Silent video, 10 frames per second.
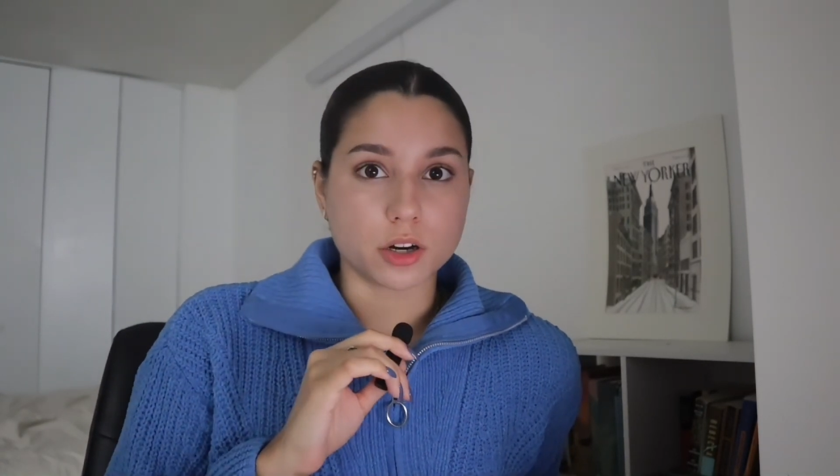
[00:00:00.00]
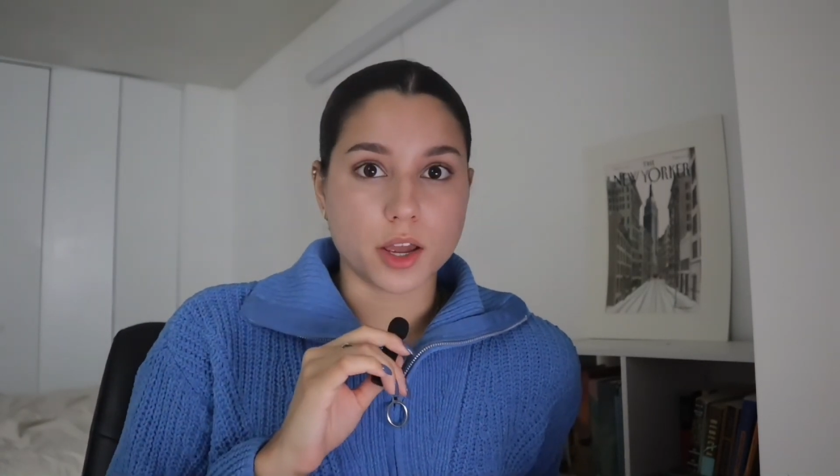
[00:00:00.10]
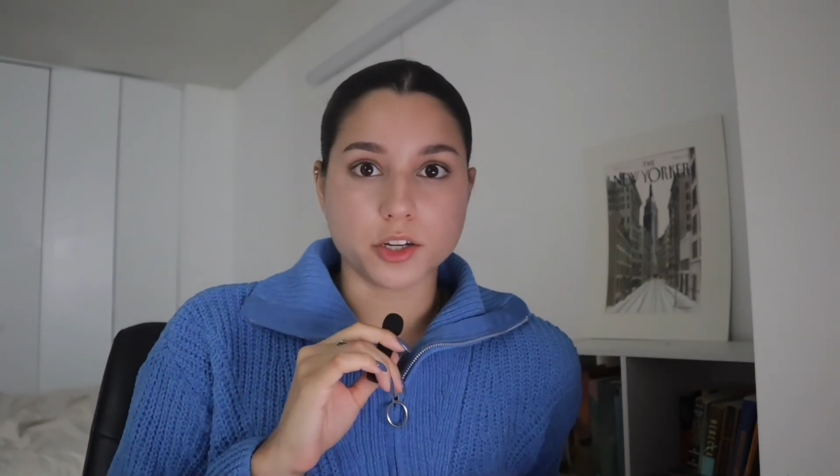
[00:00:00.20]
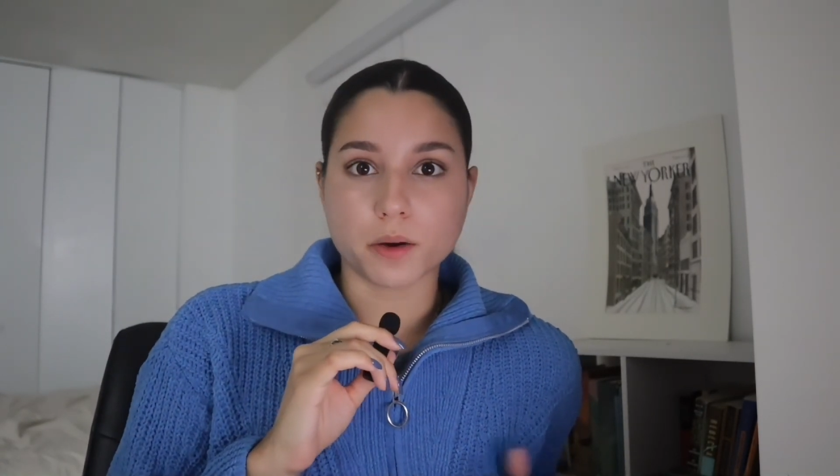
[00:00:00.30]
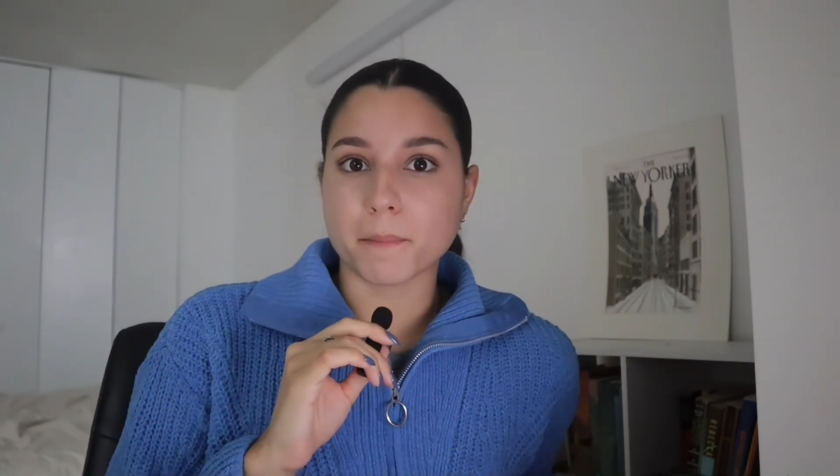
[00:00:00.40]

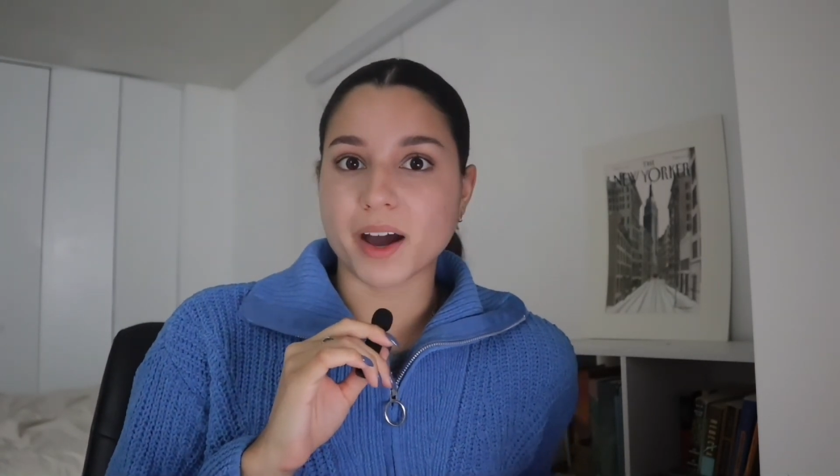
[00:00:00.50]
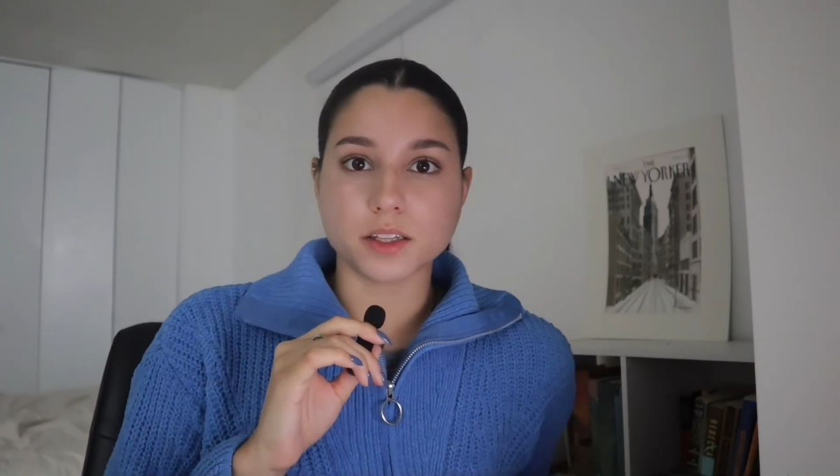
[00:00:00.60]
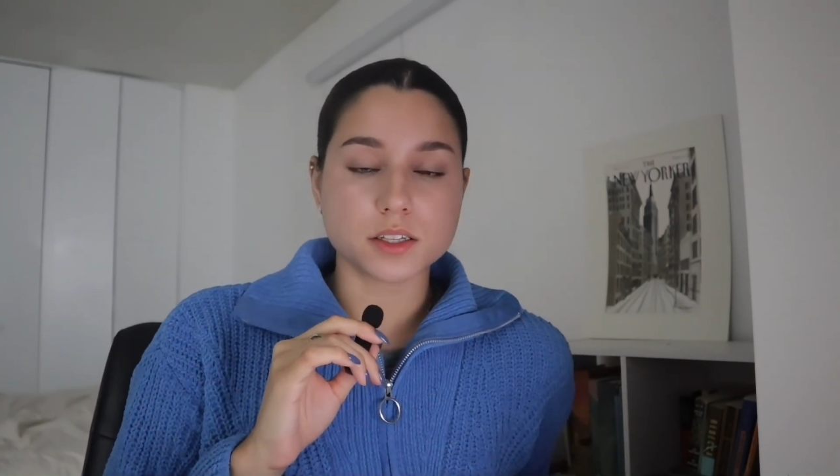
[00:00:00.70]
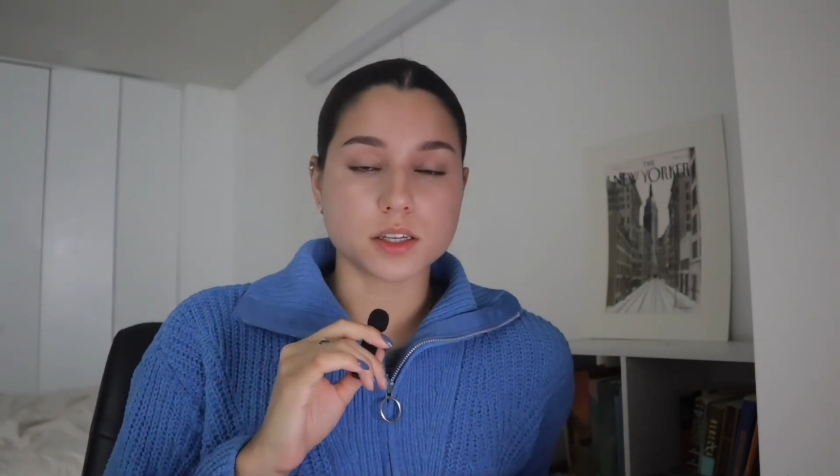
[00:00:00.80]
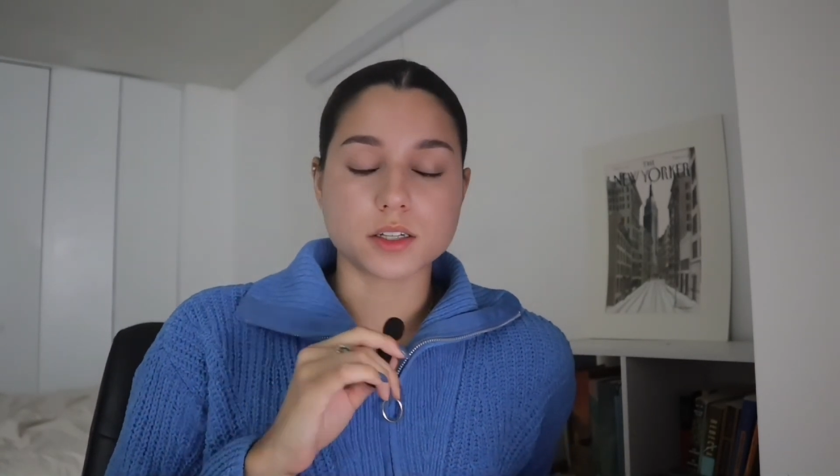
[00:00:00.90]
and you're
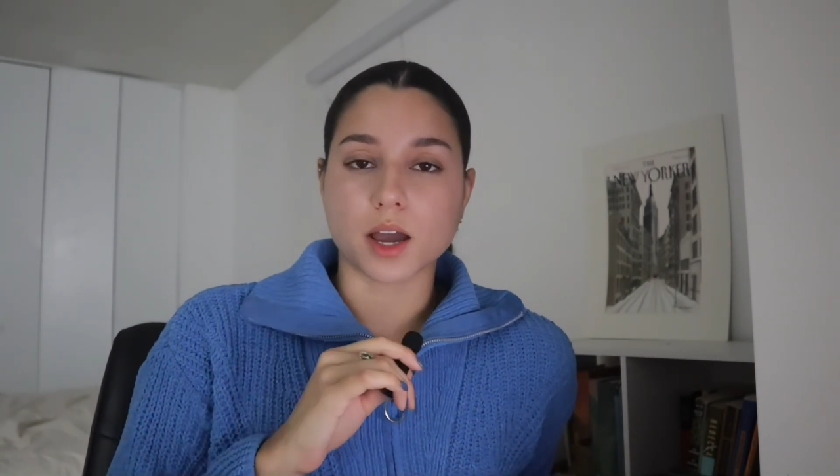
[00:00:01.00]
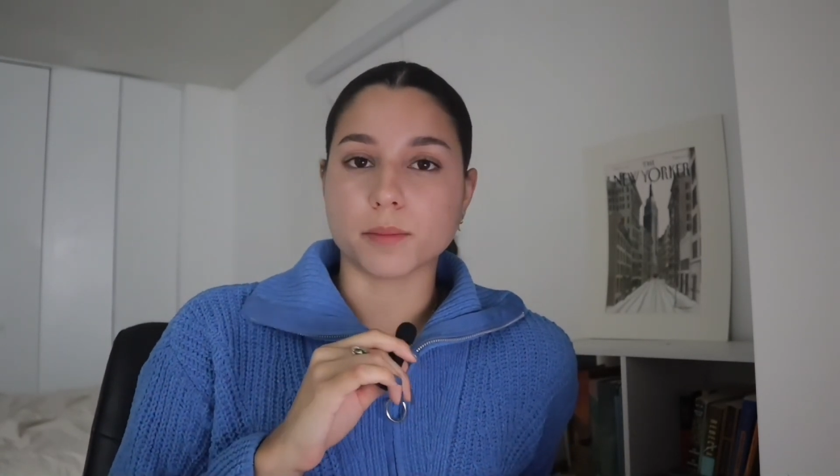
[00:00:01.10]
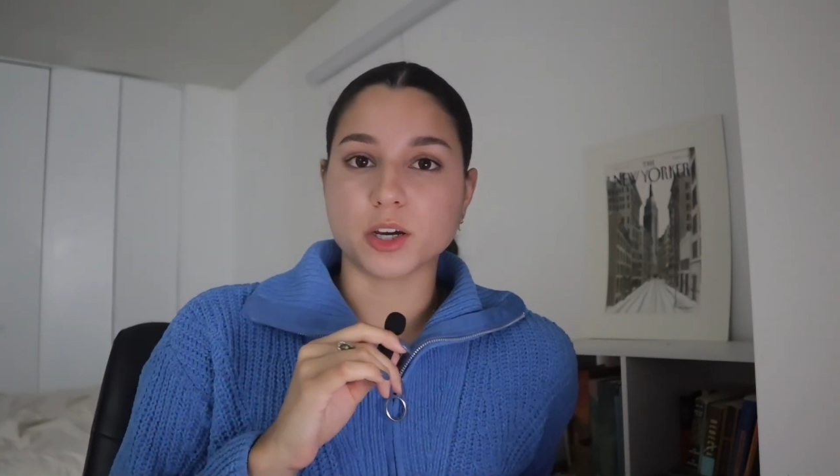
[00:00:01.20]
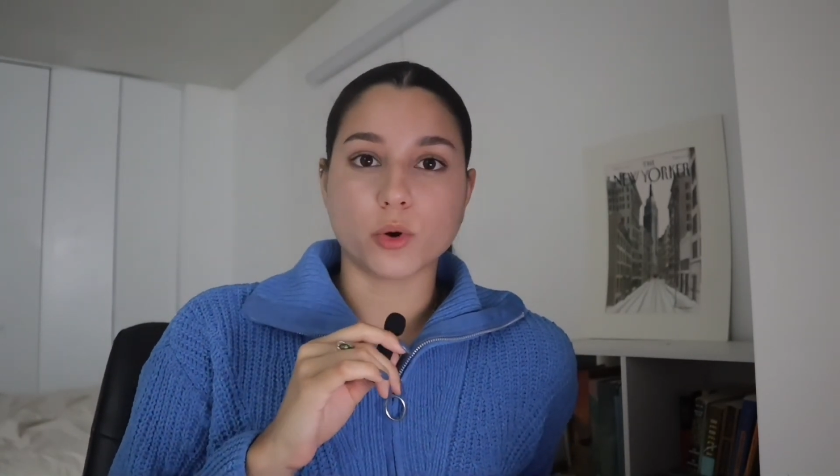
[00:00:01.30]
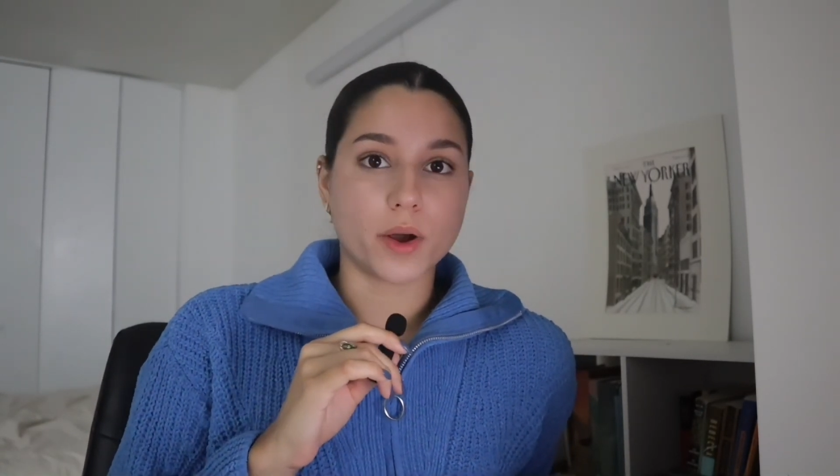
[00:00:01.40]
mindlessly
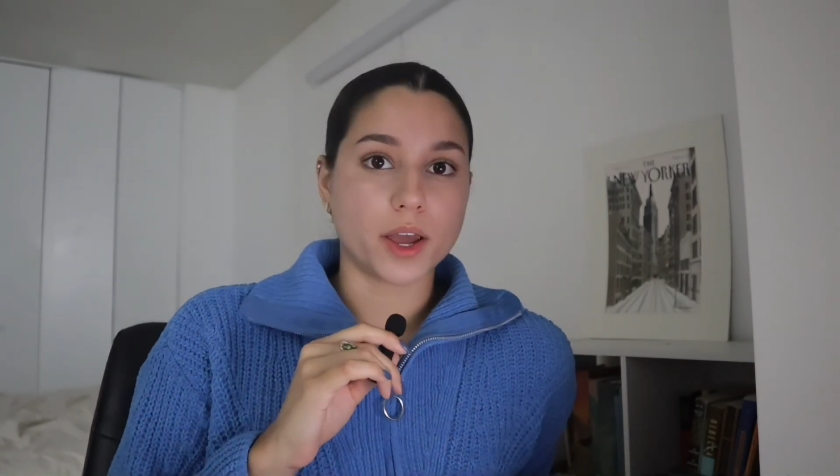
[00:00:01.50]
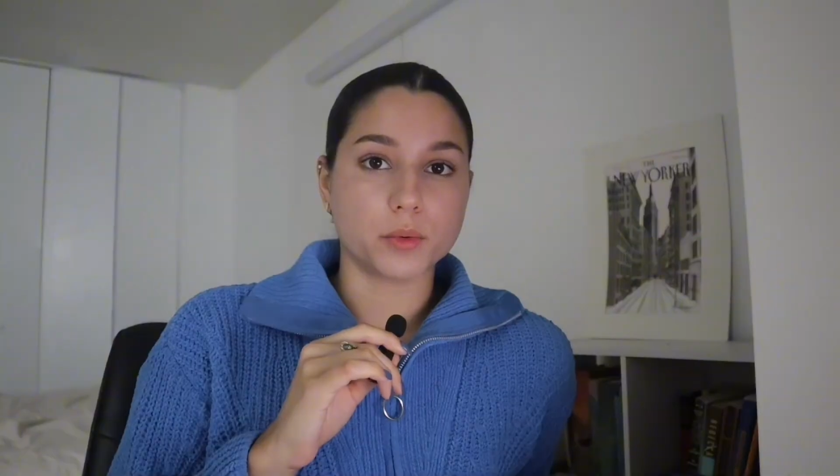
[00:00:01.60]
typing away what